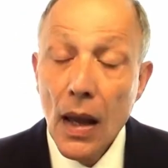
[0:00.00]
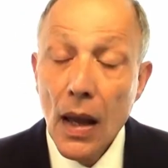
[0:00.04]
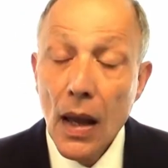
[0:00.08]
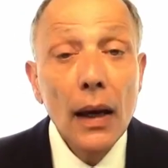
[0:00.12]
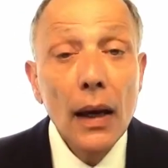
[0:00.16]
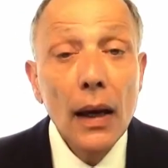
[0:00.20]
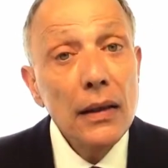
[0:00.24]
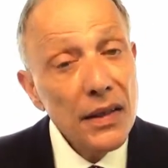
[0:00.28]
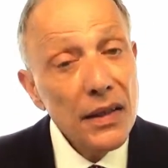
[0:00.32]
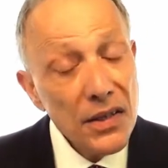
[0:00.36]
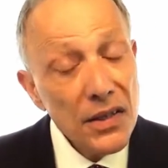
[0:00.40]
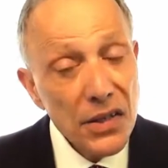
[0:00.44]

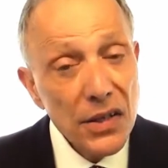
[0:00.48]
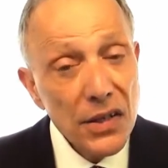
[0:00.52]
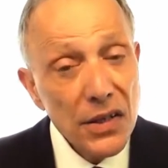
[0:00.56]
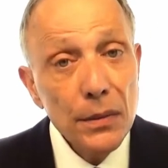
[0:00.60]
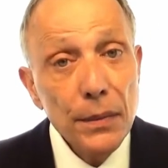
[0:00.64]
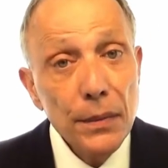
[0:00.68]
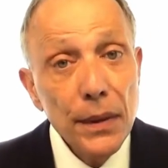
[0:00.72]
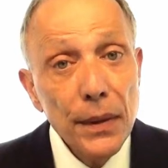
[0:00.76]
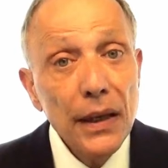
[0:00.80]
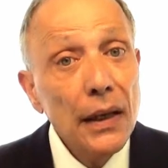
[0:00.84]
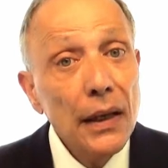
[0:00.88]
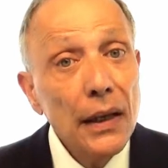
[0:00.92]
In addition to
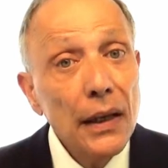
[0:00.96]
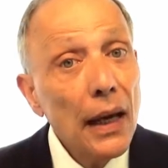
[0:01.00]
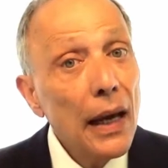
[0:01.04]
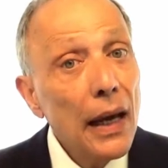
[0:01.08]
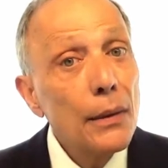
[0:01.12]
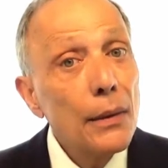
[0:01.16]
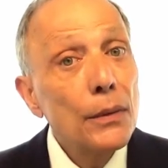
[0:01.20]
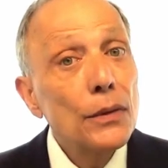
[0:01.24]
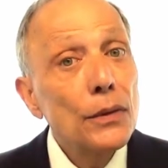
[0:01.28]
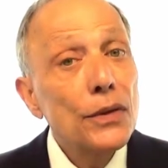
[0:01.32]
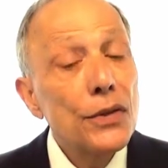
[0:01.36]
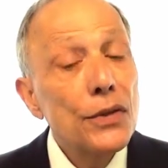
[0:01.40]
being
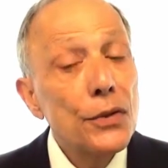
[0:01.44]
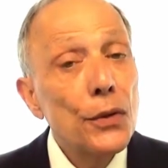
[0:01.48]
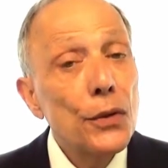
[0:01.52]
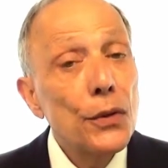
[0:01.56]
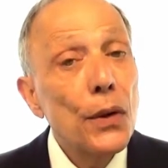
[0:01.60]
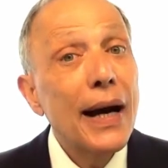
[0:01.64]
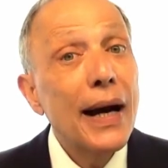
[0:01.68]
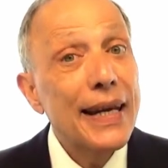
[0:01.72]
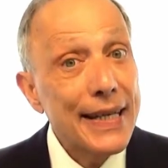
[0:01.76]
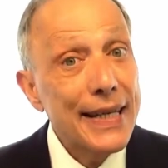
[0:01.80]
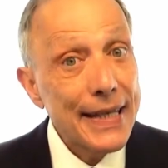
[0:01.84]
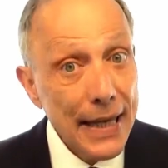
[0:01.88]
able
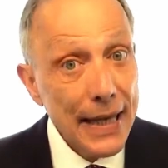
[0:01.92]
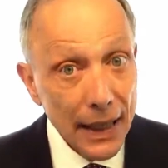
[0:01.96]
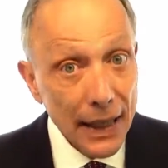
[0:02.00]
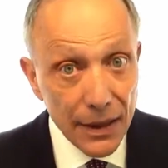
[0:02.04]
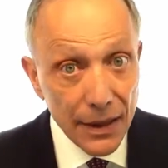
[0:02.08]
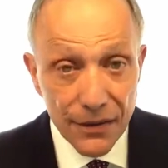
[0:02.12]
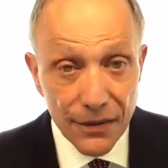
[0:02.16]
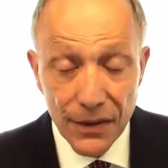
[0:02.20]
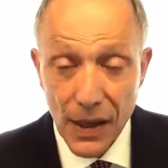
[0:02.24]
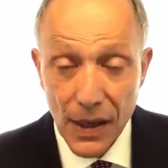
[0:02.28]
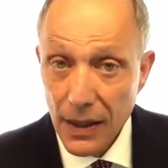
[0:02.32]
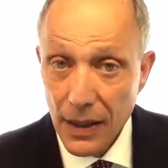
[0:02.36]
to
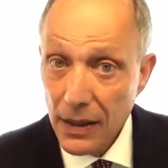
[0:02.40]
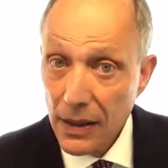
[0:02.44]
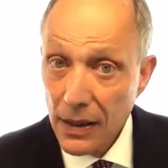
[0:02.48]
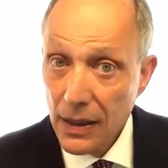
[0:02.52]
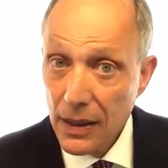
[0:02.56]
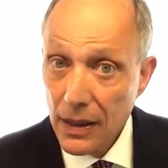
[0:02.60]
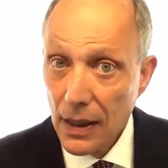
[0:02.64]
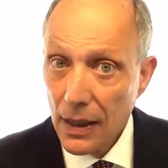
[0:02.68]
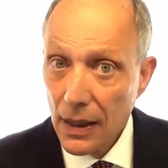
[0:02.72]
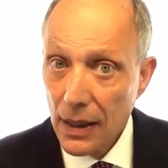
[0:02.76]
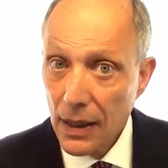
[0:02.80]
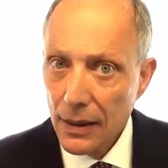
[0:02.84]
identify
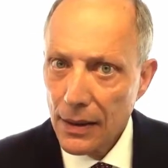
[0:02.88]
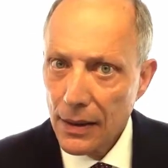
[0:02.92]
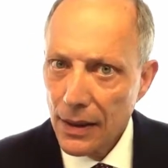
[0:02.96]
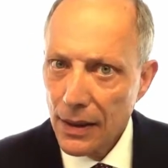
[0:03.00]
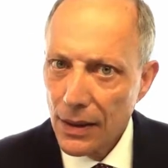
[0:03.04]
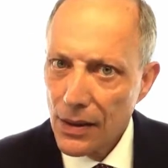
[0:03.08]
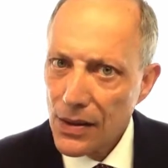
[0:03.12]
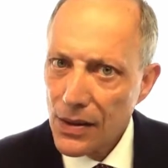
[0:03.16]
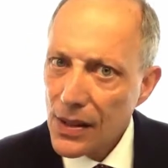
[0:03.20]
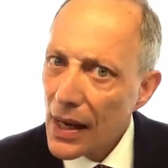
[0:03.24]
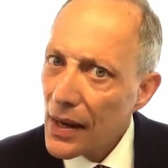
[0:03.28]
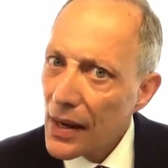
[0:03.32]
key
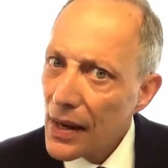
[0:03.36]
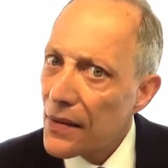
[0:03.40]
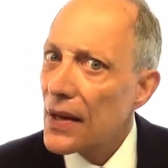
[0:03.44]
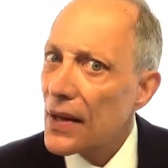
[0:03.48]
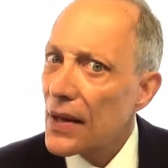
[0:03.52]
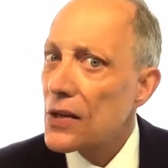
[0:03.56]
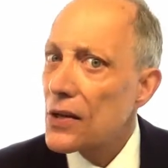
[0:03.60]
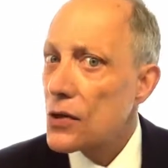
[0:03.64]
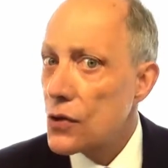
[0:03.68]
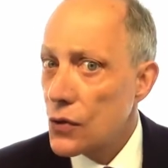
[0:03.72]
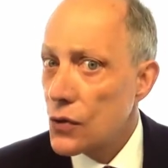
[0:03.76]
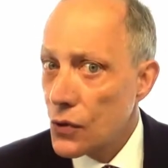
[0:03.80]
ideas and
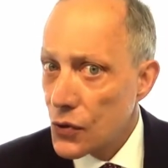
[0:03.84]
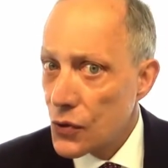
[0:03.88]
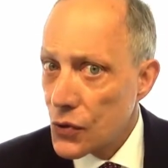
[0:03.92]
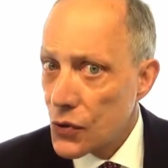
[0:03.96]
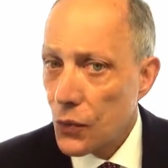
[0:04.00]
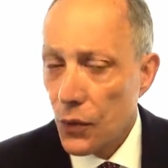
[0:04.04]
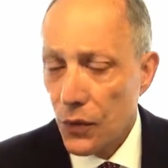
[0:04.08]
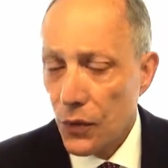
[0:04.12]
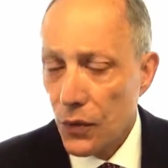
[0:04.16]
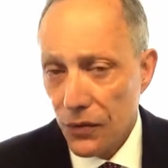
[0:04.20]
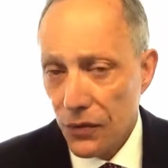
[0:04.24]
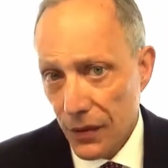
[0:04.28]
then
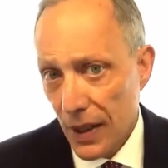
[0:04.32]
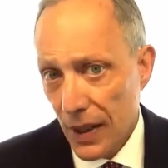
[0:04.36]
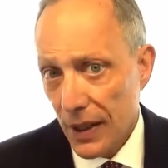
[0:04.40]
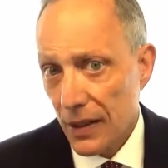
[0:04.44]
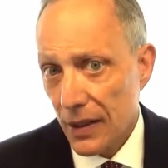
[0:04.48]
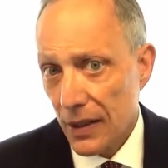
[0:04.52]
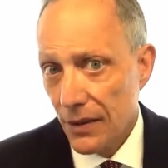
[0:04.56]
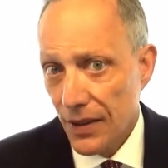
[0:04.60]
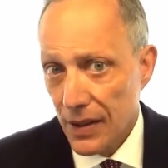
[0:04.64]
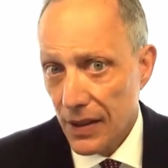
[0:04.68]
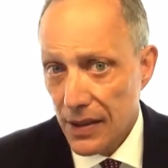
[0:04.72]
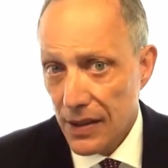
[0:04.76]
use
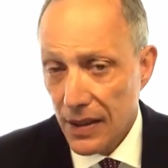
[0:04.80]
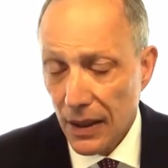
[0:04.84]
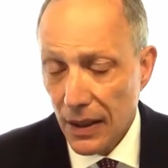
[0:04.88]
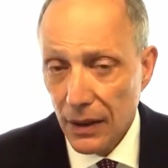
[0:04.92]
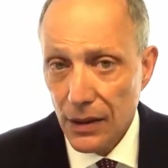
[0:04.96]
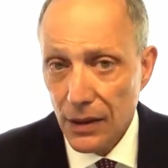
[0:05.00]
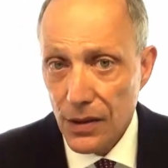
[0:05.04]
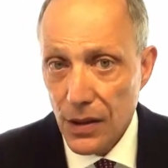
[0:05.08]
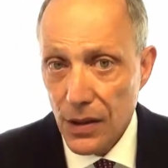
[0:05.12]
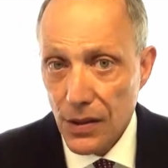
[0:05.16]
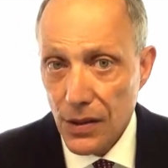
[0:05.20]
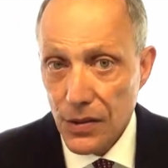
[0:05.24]
reflective
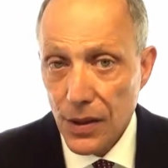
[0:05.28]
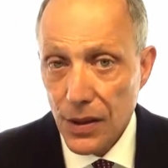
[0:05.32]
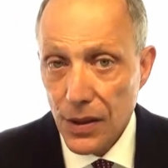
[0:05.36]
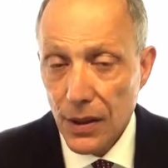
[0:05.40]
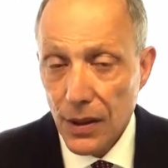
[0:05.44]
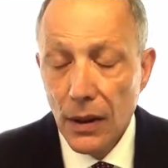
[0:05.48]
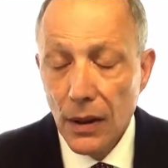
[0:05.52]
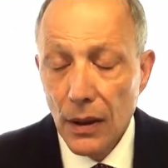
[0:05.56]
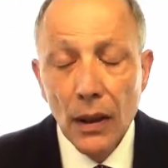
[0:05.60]
intelligence,